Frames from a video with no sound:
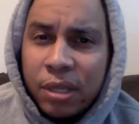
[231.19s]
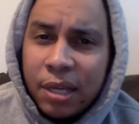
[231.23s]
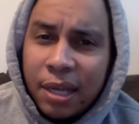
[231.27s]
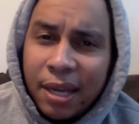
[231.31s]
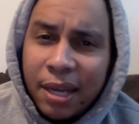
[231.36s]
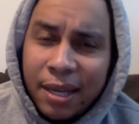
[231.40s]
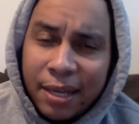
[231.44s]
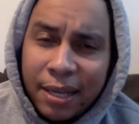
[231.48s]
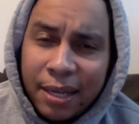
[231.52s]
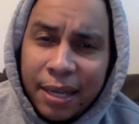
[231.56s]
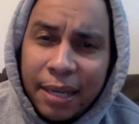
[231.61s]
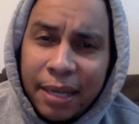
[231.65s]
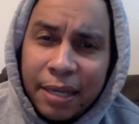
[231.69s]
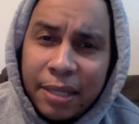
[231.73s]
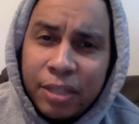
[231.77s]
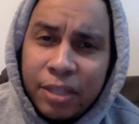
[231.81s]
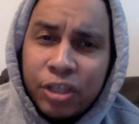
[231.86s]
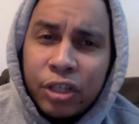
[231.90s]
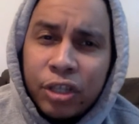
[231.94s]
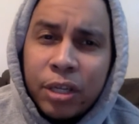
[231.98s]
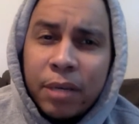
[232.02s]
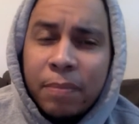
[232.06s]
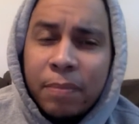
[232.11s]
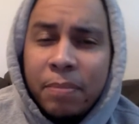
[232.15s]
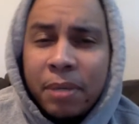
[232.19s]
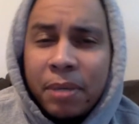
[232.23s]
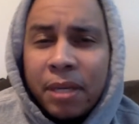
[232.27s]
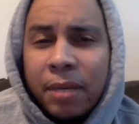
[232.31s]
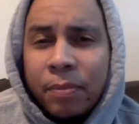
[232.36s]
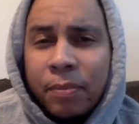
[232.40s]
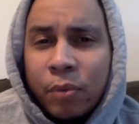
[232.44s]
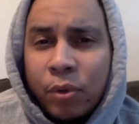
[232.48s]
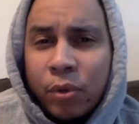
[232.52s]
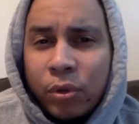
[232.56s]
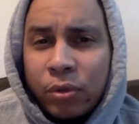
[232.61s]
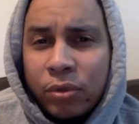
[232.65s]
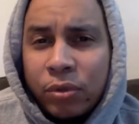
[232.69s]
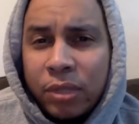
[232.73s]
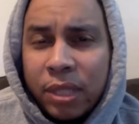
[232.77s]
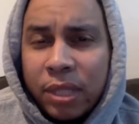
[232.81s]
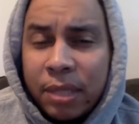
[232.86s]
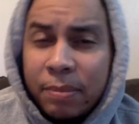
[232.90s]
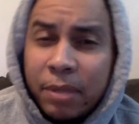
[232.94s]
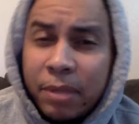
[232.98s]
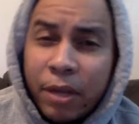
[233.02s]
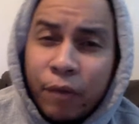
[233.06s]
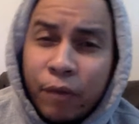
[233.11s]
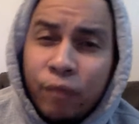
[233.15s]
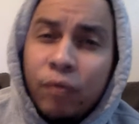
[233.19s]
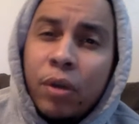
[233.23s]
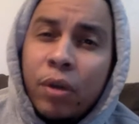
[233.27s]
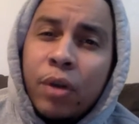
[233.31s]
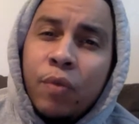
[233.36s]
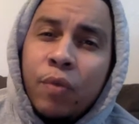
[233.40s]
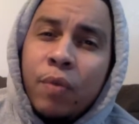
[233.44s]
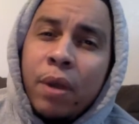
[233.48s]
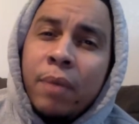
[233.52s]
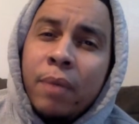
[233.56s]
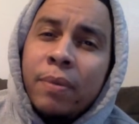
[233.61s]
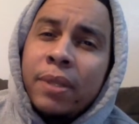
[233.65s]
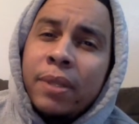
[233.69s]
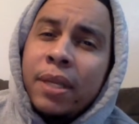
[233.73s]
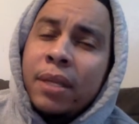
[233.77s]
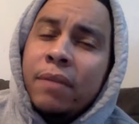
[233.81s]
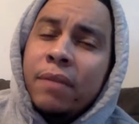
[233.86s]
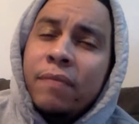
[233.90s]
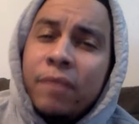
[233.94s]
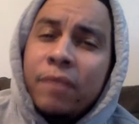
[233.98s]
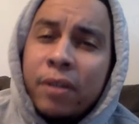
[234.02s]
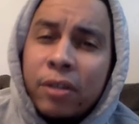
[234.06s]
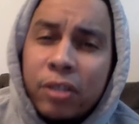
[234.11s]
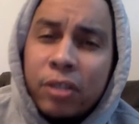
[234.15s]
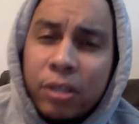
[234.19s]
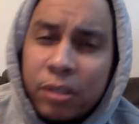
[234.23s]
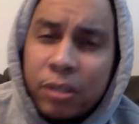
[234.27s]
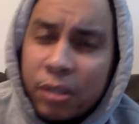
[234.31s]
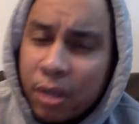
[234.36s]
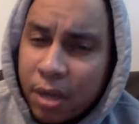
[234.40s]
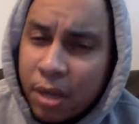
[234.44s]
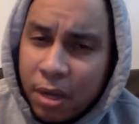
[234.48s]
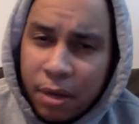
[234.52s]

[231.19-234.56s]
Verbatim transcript: and the Indians are going to beat up on those teams and run away with their divisions.